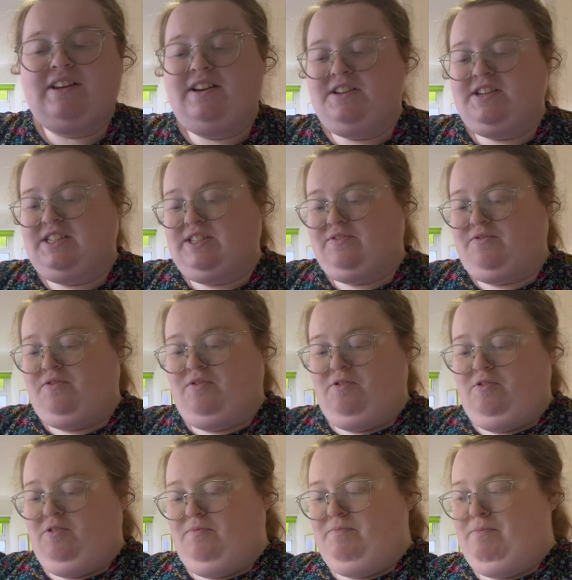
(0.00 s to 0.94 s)
just
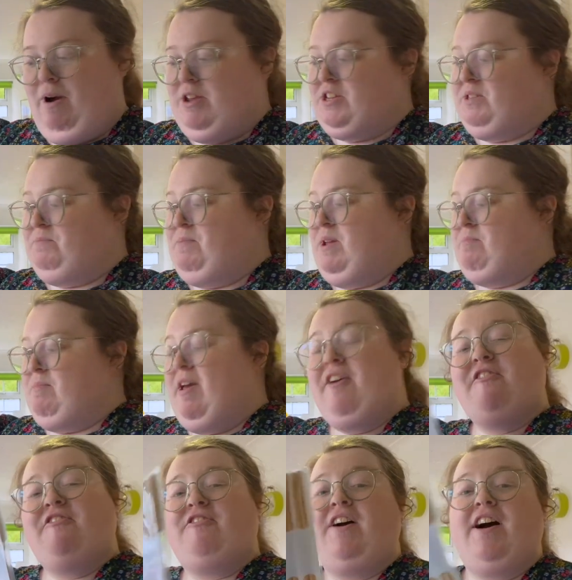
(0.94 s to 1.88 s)
thought it might just be a bit
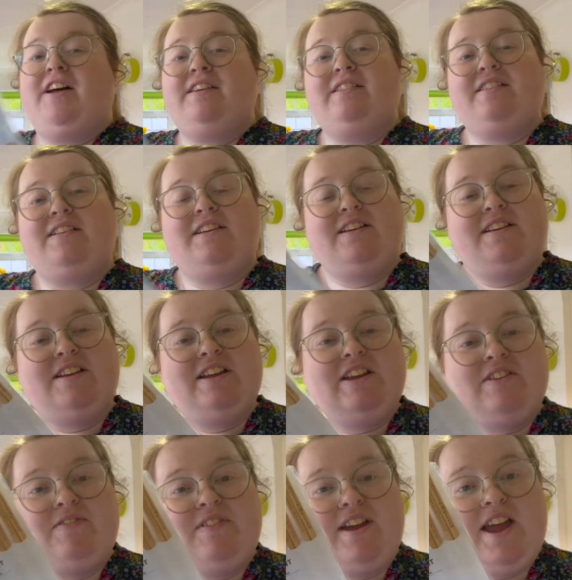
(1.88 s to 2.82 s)
of fun
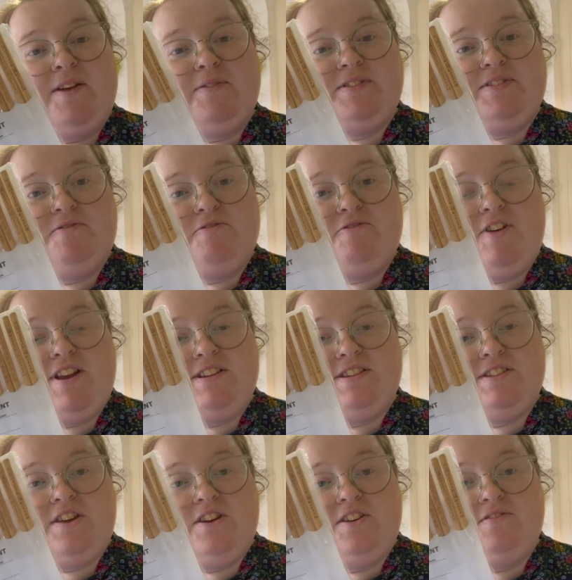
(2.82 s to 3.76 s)
if I have some
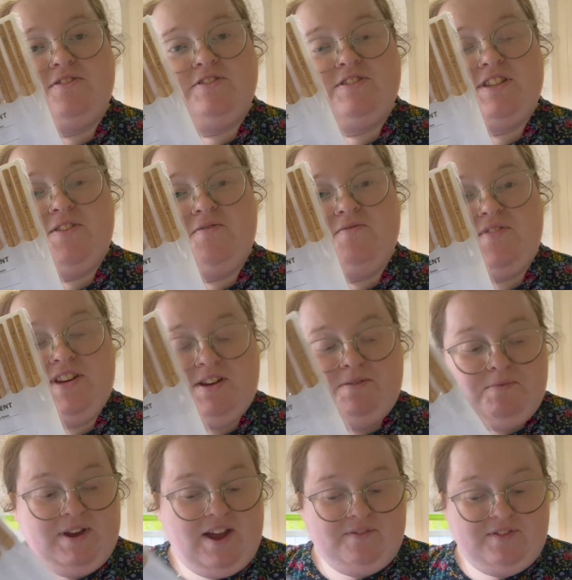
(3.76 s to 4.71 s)
friends over or something.
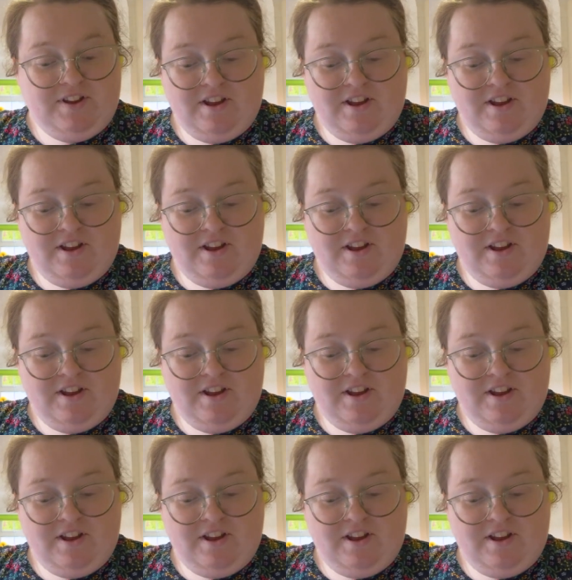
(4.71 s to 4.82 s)
We have